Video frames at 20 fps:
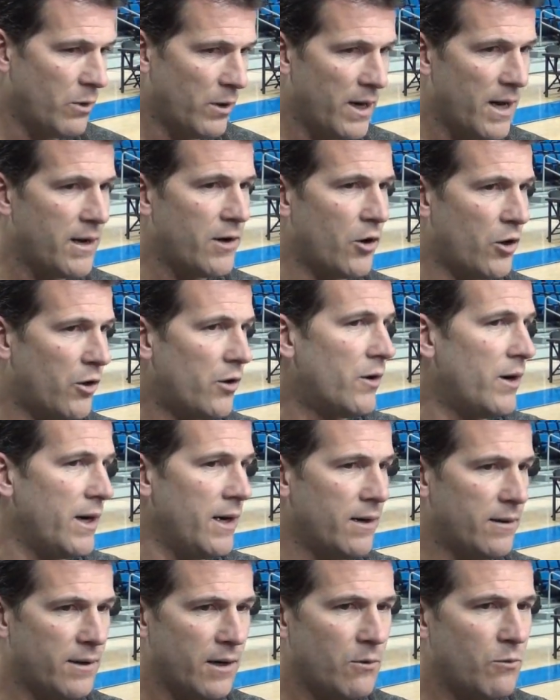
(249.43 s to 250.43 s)
we got in a hurry.
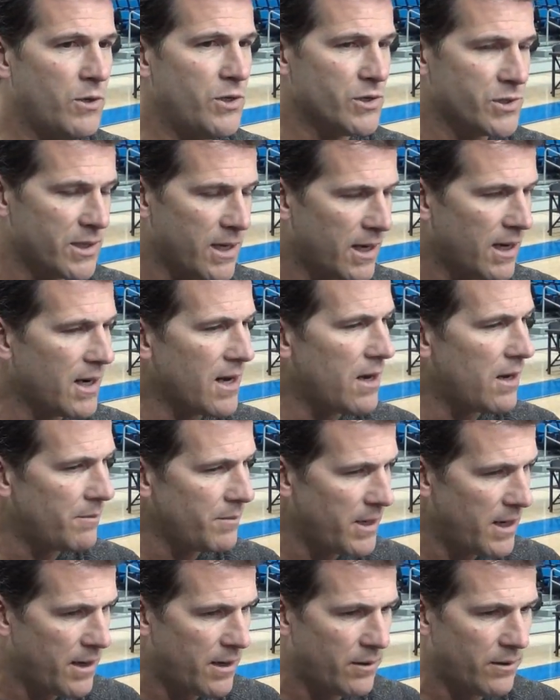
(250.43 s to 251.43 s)
I think we just got to
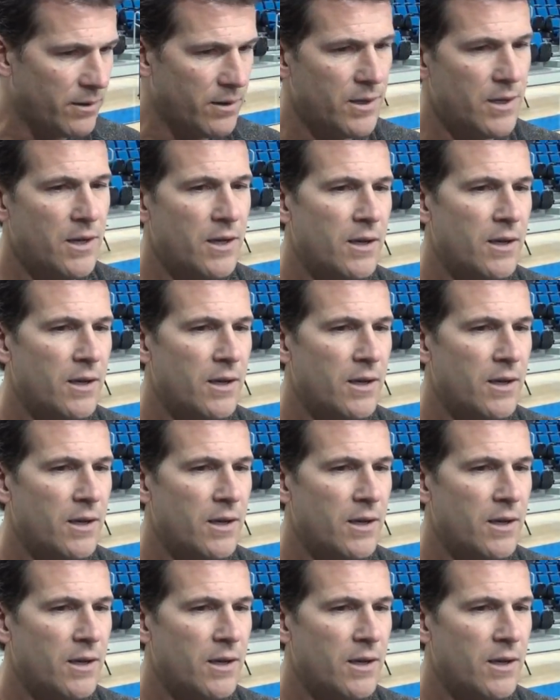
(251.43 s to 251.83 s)
calm down,